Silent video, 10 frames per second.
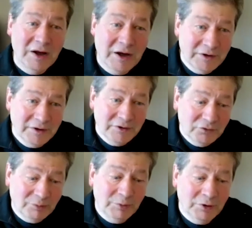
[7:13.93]
And
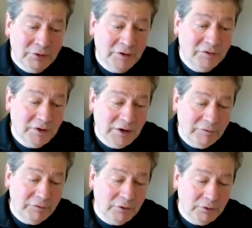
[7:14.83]
to be honest,
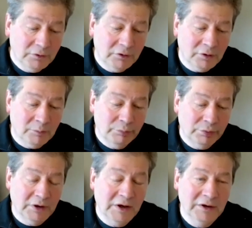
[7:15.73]
if you
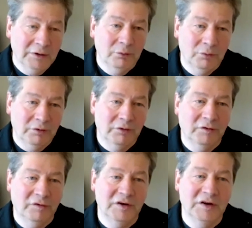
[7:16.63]
comply with the
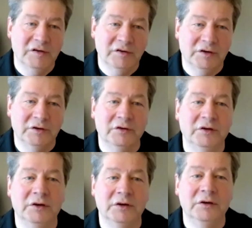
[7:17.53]

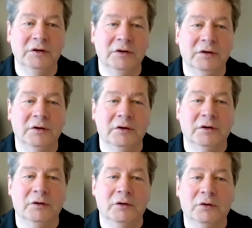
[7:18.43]
CSRD,
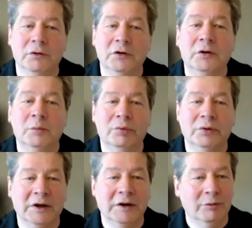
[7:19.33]
you're going to
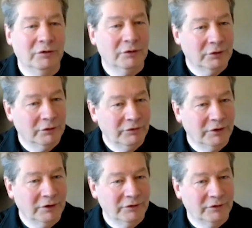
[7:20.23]
comply with all of
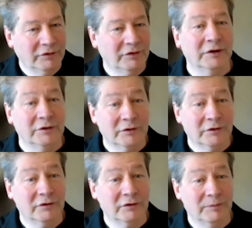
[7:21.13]
the other
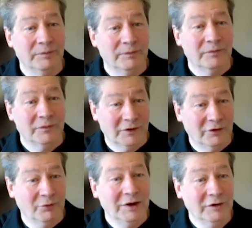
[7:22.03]
standards, the
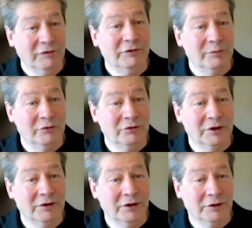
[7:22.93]
way it's framed
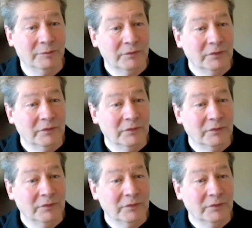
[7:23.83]
right now.